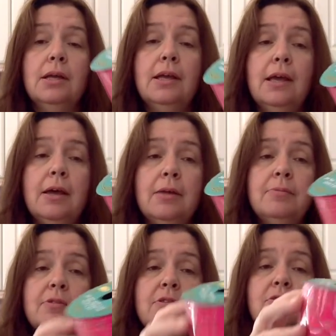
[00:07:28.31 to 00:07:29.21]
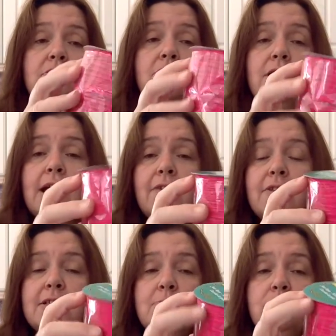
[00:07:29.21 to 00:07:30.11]
and they have
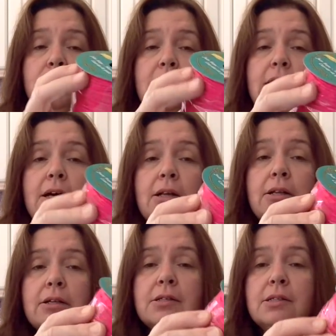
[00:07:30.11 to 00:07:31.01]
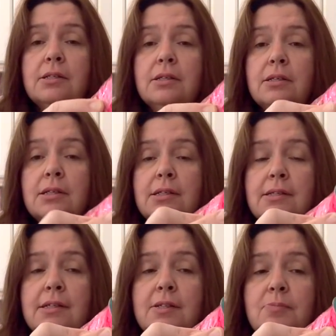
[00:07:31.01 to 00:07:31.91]
these pretty colors,
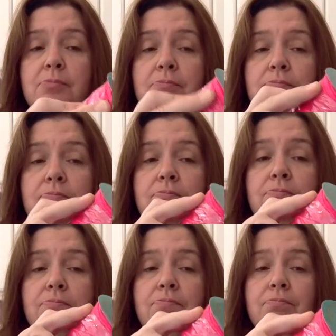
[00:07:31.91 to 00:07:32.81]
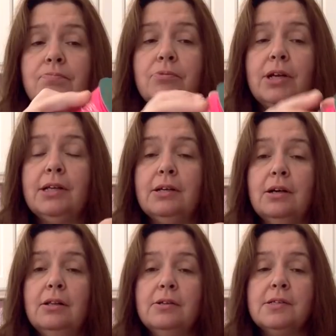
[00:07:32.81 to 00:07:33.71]
these nice bright
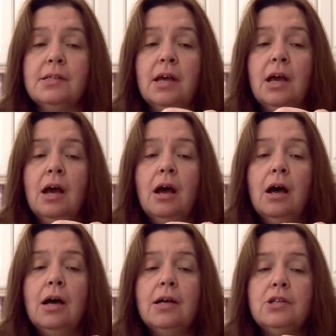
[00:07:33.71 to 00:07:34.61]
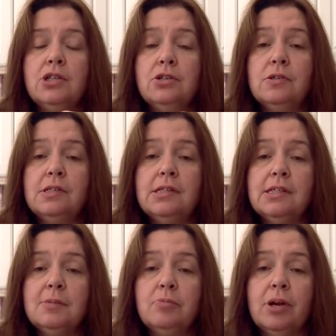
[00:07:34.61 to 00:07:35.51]
colors. I chose
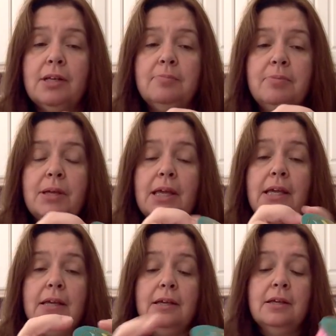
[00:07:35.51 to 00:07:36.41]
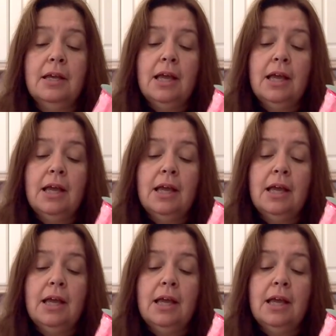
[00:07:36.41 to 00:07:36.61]
this bright pink